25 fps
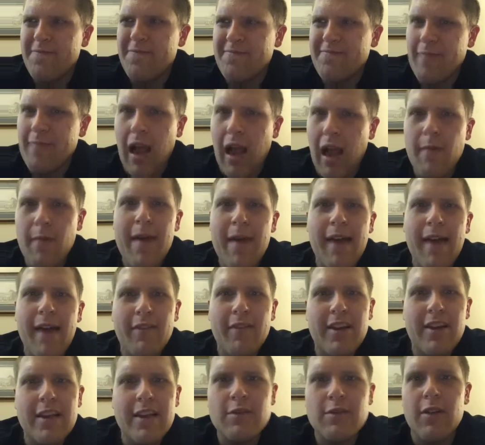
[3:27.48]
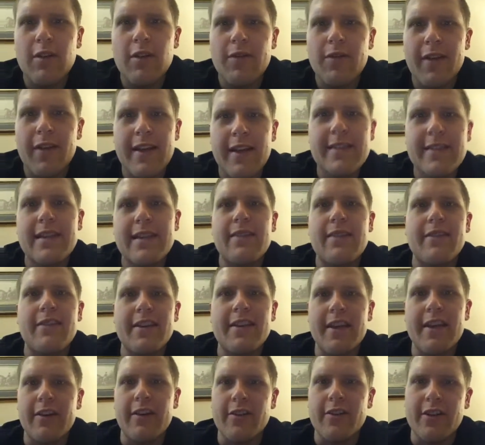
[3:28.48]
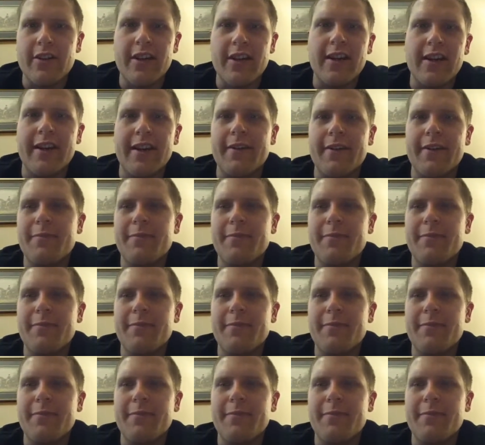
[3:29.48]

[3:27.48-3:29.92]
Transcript: I'm having this with Thanksgiving dinner tonight.